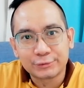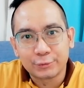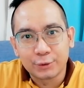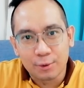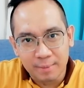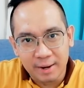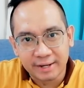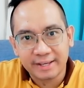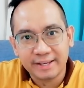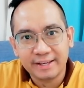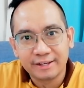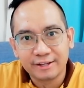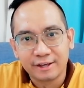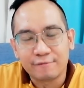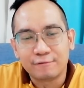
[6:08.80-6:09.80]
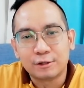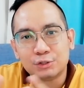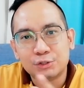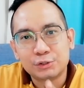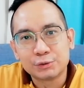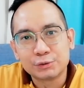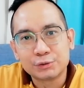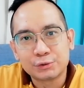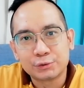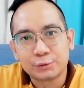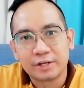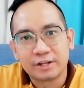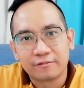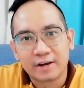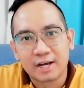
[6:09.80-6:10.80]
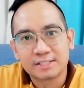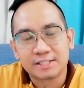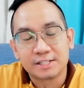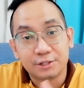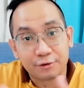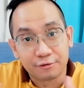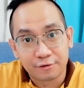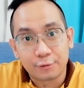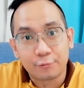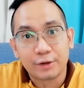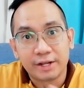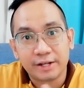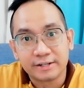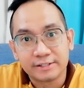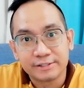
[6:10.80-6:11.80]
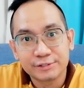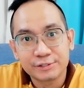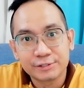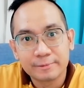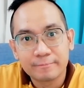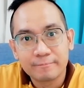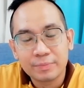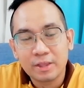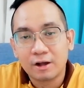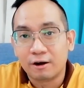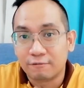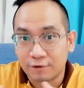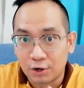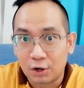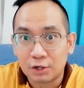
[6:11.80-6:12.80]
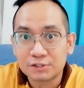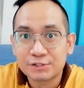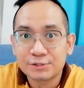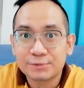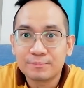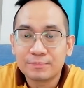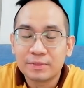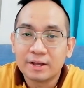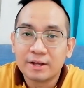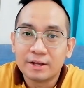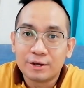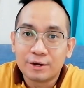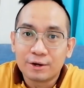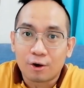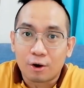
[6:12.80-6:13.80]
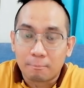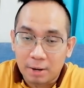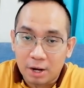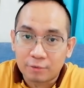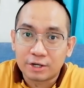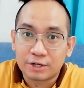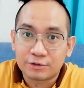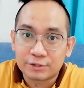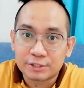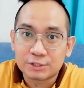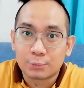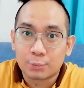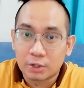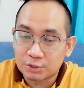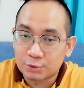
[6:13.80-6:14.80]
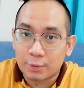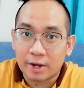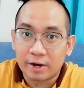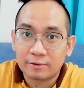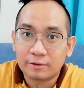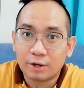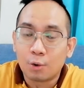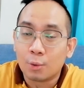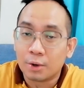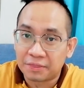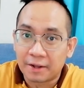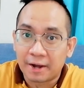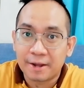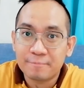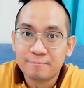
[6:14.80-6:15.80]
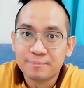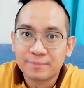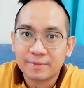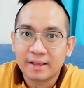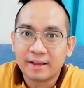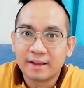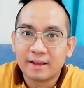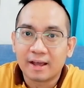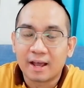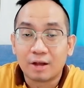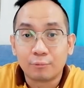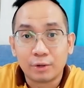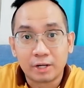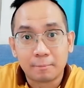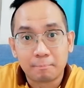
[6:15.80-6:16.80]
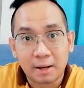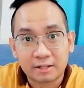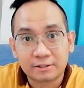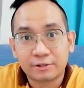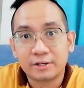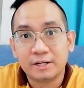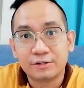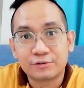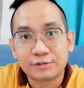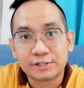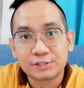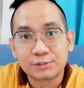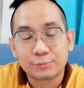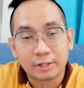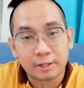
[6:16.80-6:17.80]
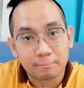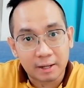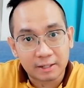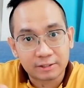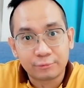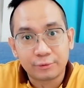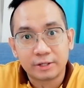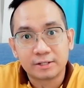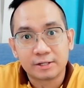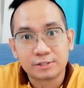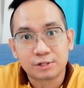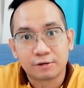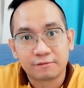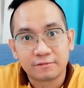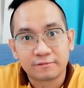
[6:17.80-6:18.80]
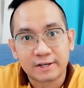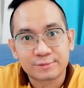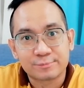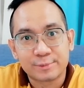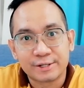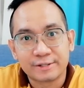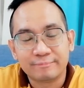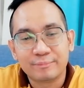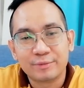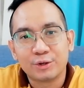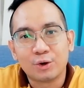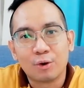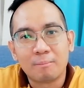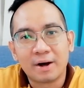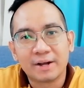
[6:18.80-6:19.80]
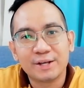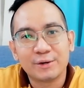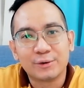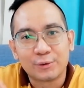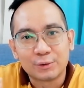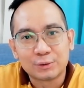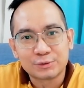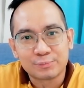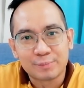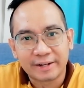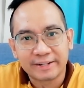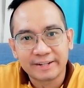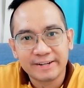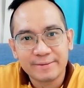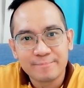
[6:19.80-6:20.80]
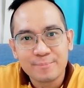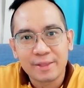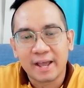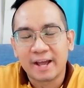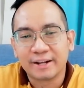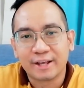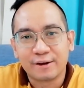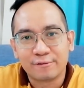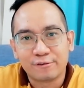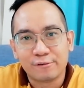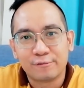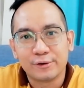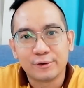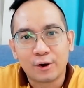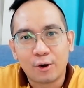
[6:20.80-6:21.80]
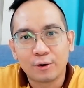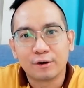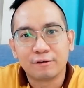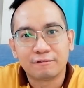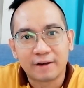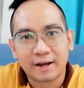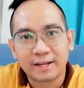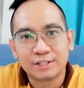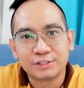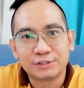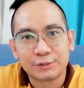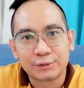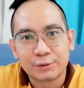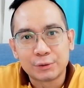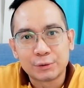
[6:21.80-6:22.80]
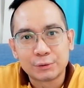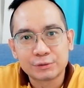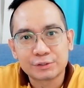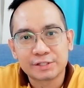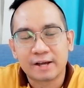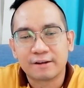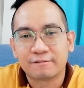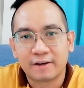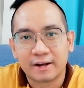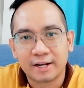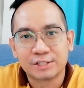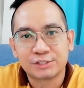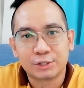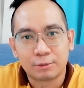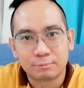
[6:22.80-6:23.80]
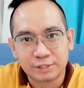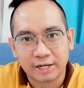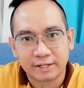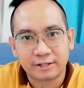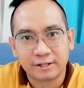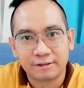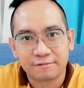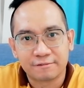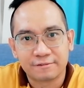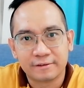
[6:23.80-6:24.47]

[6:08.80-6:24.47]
to your money if you choose to invest in different vehicles. Of course, compound interest works well over time, and with a better interest, with a better returns of investment, your money grows better and can fulfill all your financial goals and financial objective.